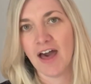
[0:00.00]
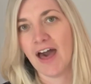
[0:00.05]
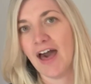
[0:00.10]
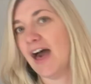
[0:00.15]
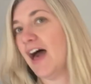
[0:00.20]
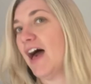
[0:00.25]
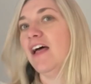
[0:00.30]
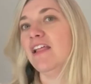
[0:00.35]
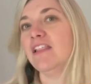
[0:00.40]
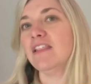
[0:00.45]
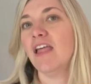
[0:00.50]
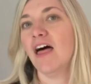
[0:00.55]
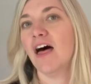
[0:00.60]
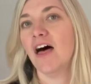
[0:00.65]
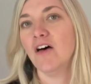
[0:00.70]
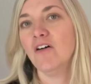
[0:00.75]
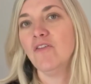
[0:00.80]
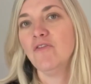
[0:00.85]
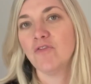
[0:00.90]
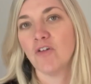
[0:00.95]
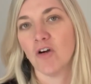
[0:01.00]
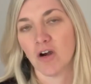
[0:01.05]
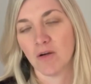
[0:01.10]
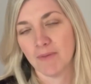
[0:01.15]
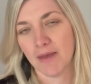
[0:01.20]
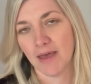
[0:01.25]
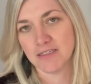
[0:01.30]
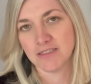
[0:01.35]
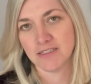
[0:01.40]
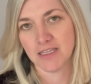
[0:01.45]
I love
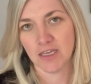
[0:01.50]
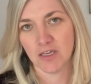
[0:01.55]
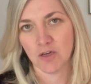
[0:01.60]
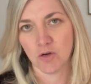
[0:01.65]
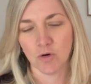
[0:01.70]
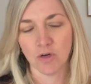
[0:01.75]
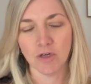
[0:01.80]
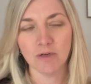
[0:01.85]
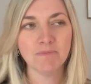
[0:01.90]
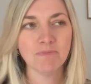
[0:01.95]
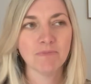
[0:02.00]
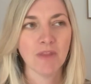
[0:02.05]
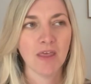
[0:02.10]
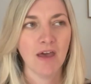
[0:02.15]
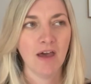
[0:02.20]
farmhouse decor.